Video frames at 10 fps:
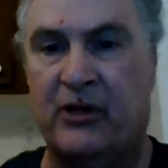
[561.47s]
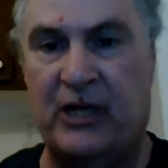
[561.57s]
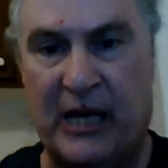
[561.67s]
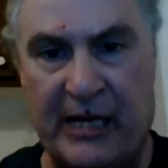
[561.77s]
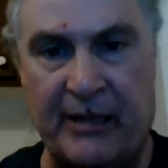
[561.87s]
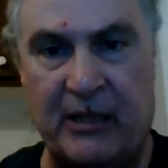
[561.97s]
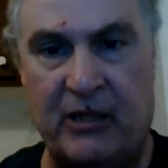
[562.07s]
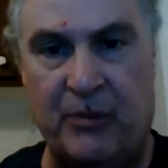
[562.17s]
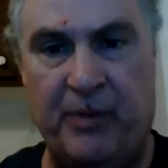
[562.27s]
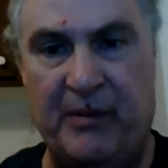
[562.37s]
are a lot of
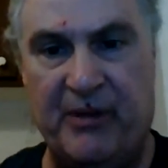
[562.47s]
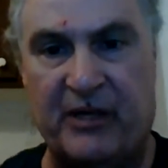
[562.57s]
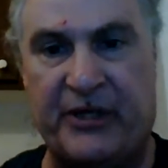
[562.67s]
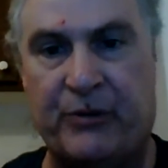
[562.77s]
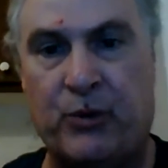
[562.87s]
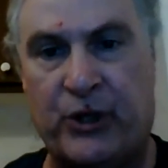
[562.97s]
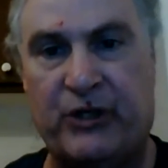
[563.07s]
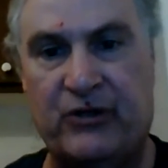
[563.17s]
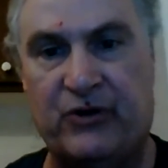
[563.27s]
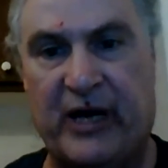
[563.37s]
good people out there
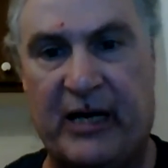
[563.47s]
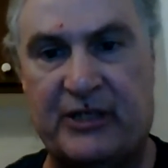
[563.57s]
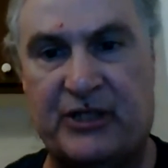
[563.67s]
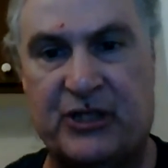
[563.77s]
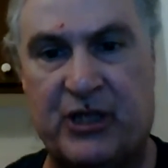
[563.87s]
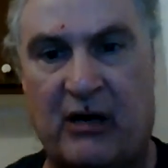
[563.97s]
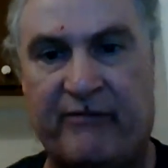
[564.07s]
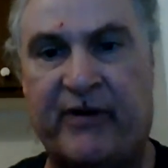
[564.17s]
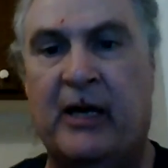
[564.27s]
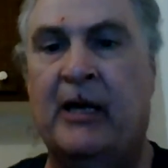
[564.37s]
working their asses off.